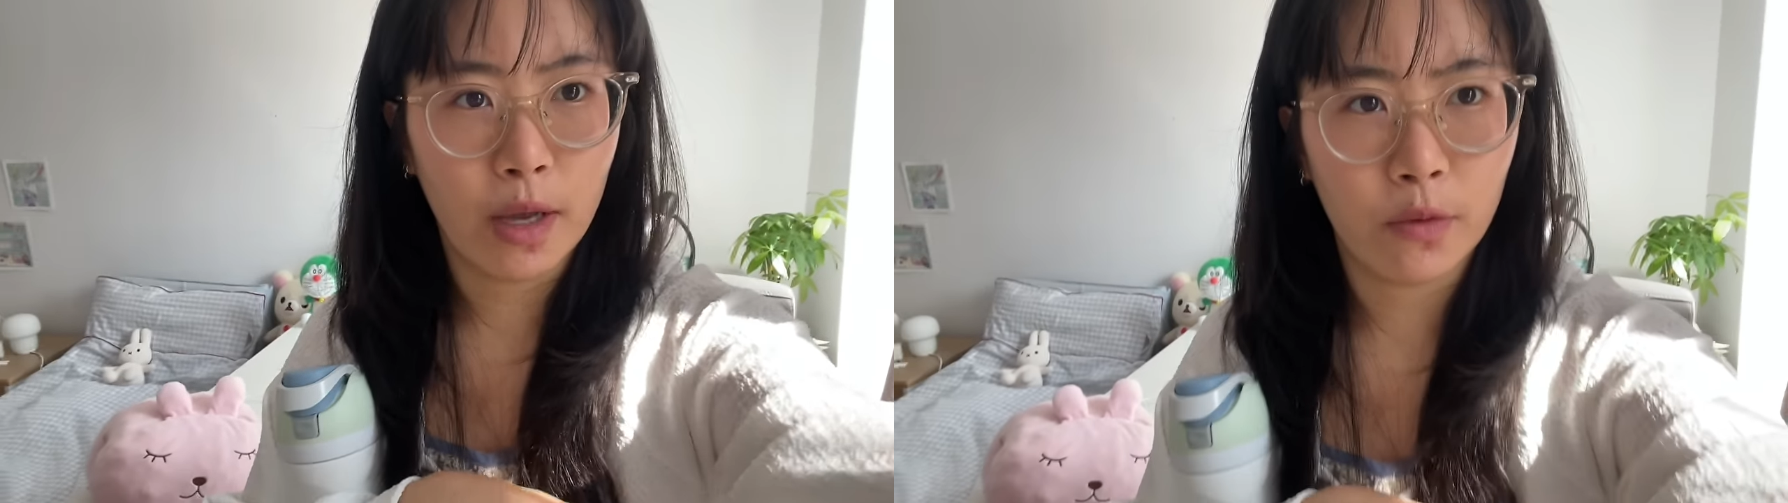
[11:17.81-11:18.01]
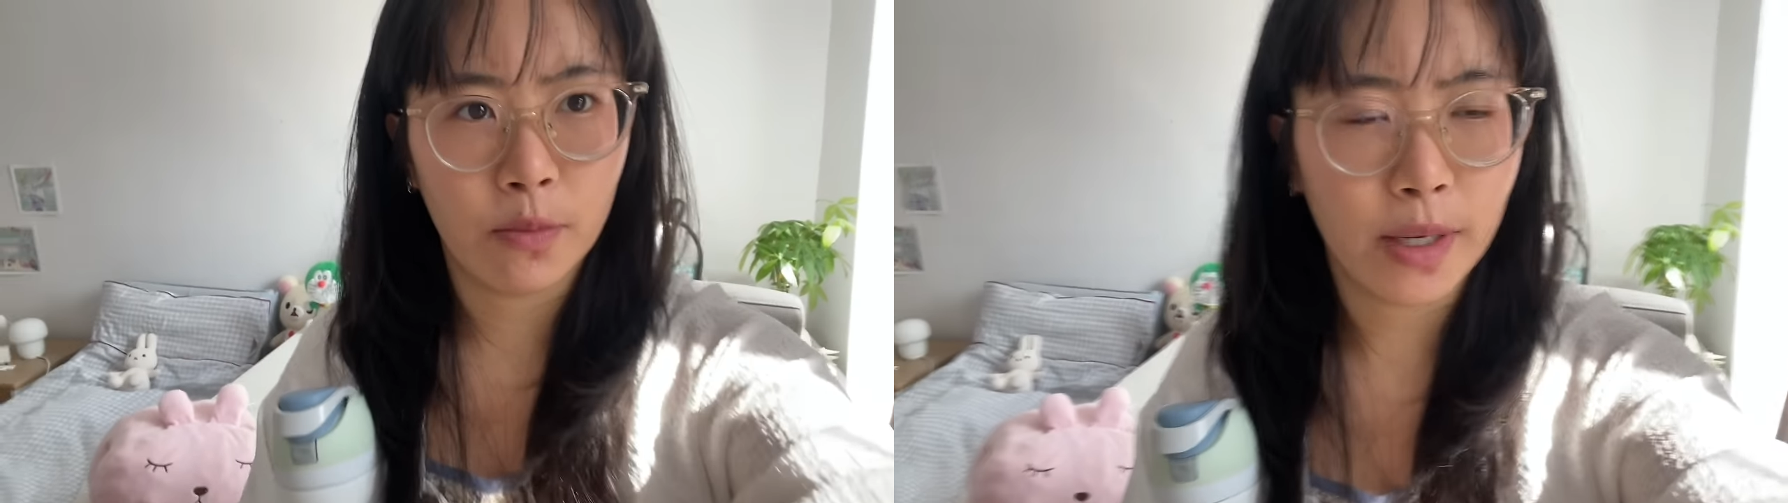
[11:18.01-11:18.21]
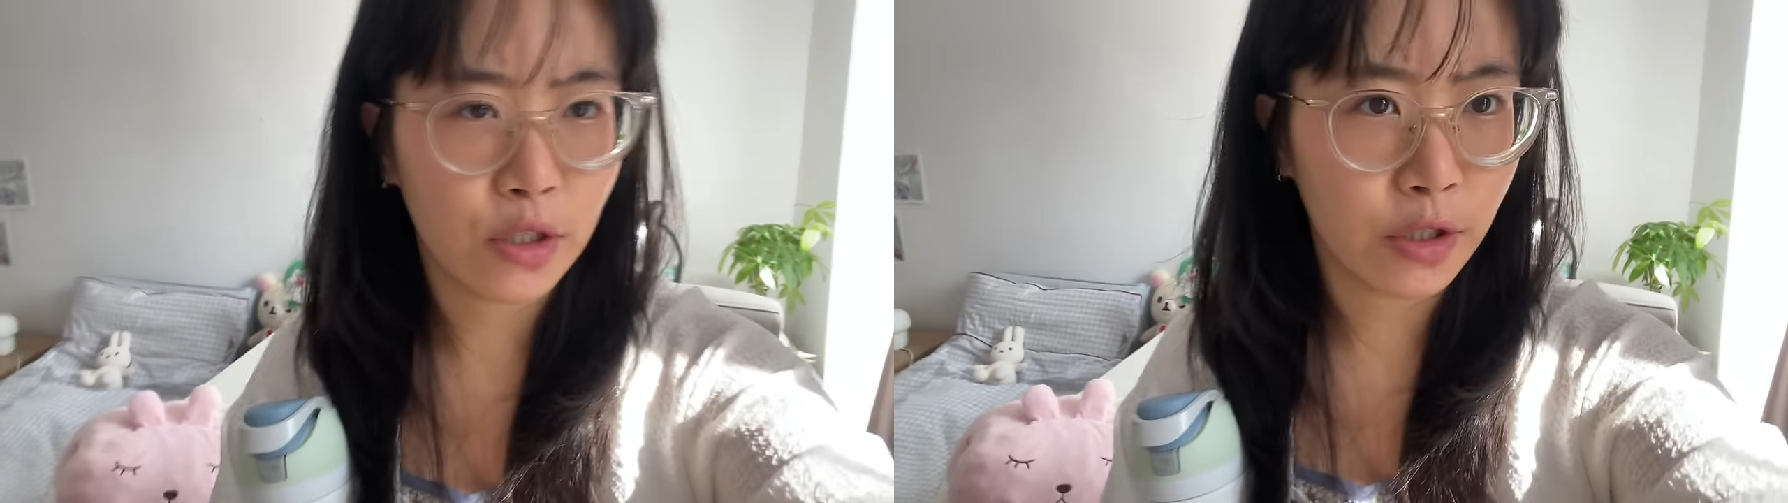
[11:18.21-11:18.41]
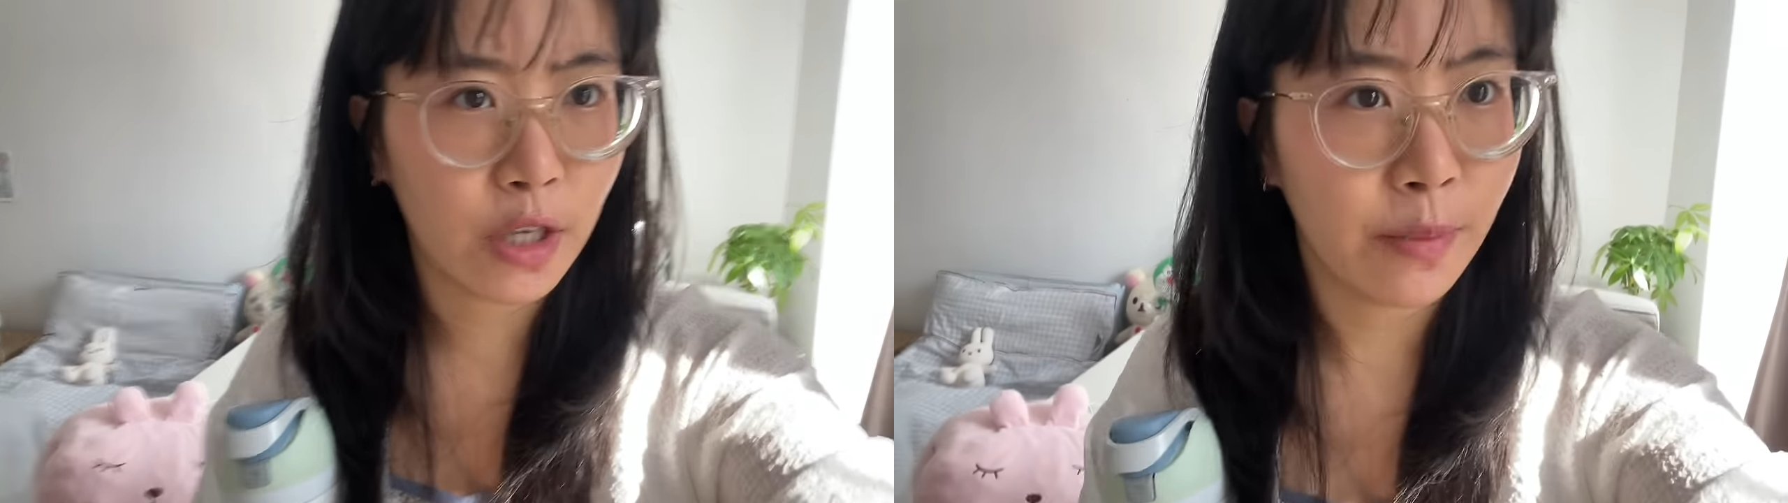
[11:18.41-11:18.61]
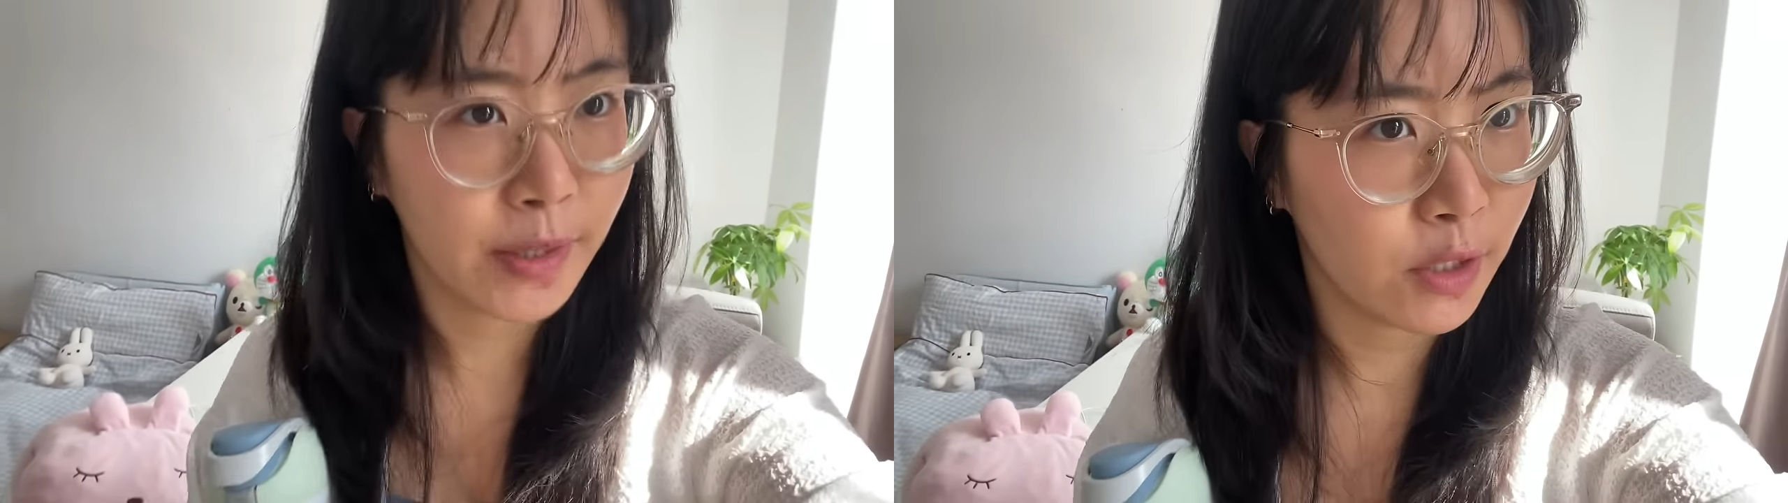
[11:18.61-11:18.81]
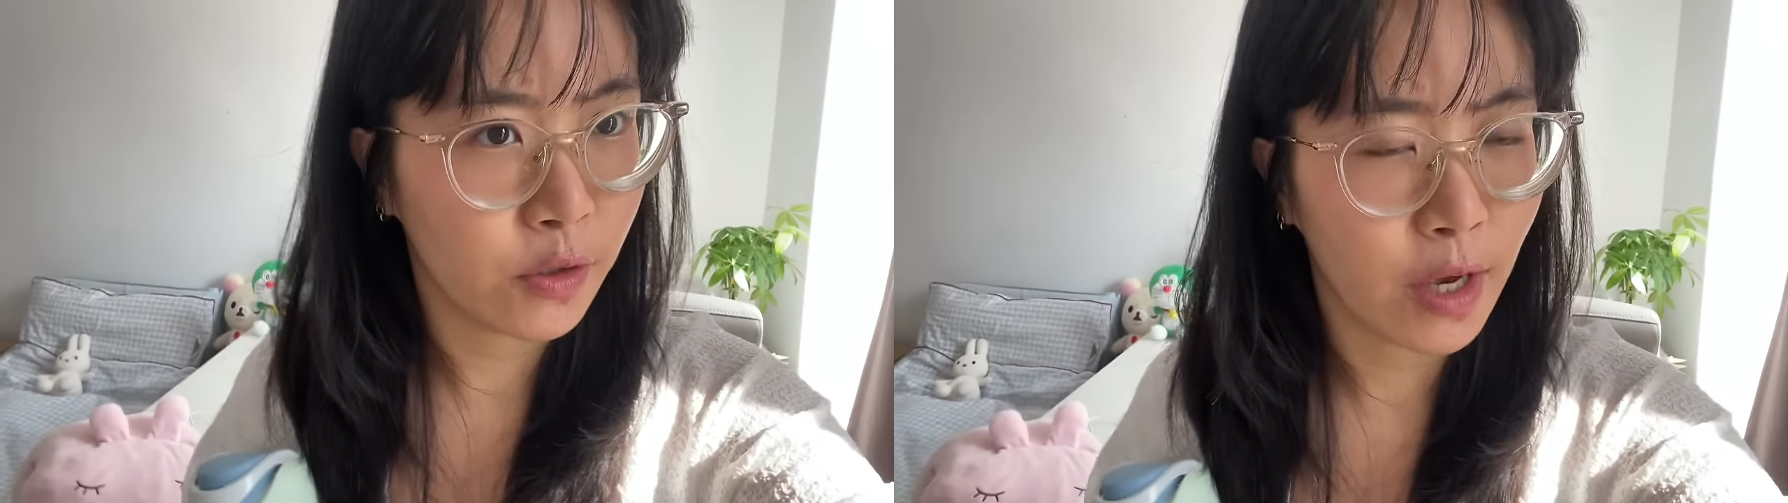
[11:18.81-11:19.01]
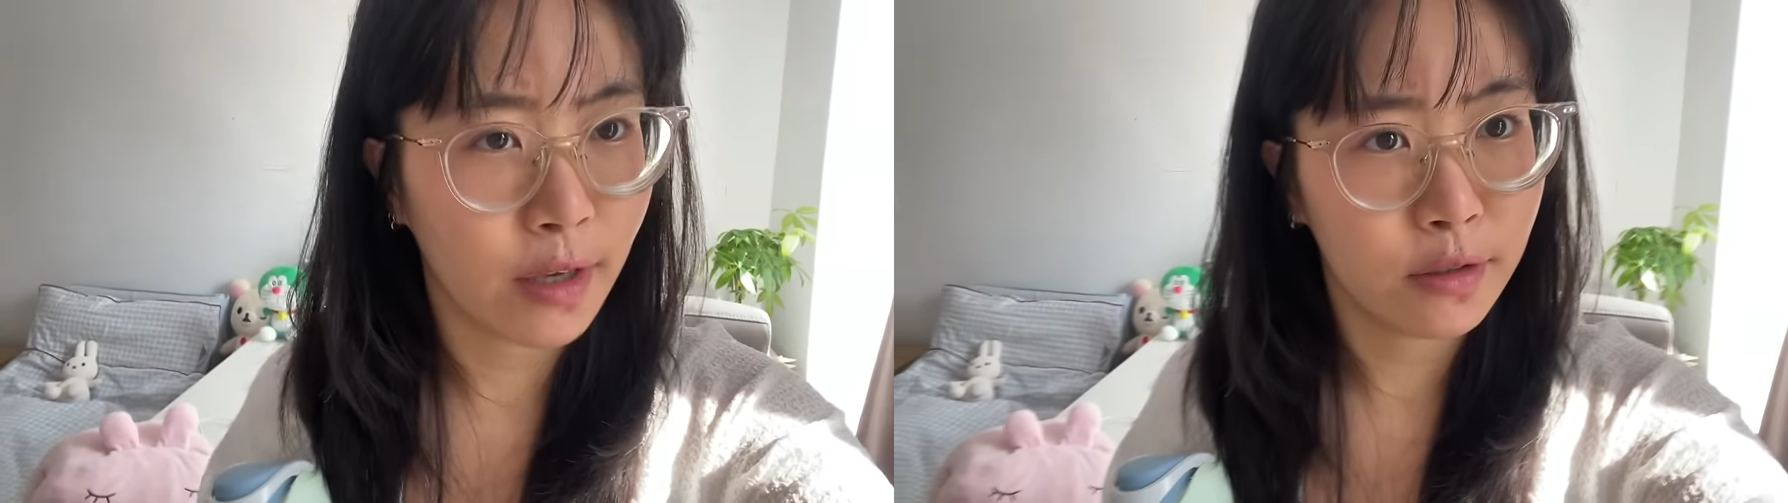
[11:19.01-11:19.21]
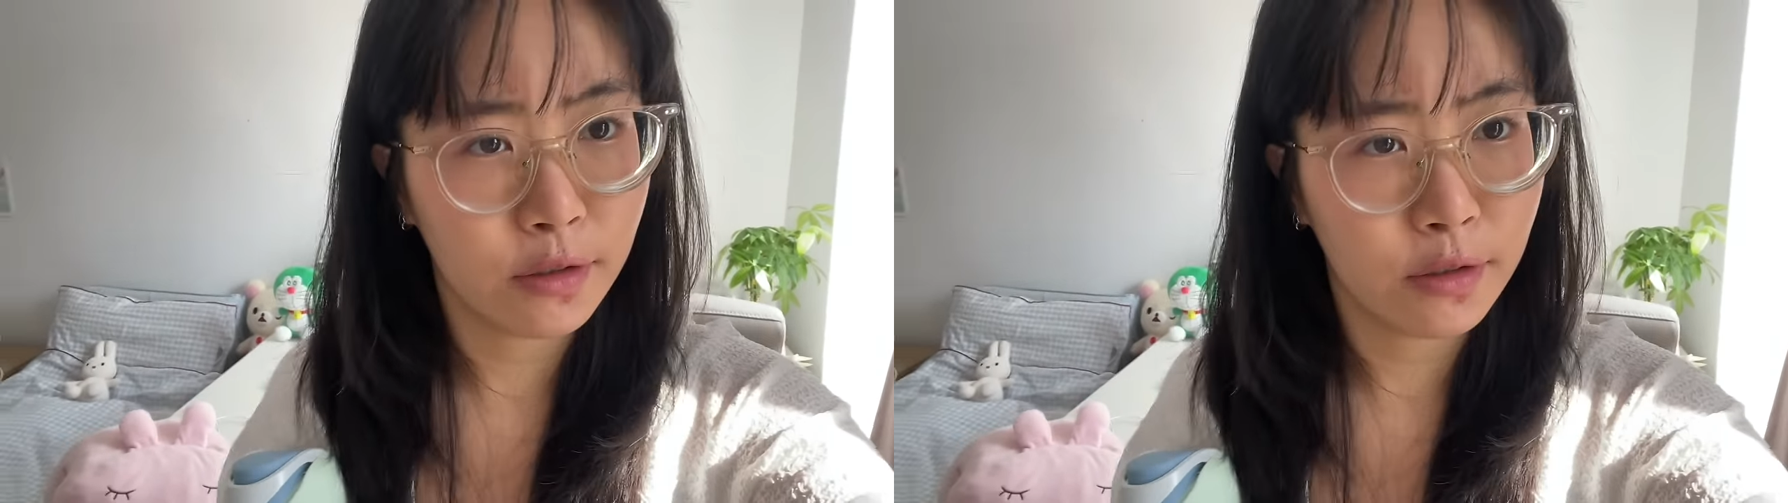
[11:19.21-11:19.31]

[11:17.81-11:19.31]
I will make sure to update you guys.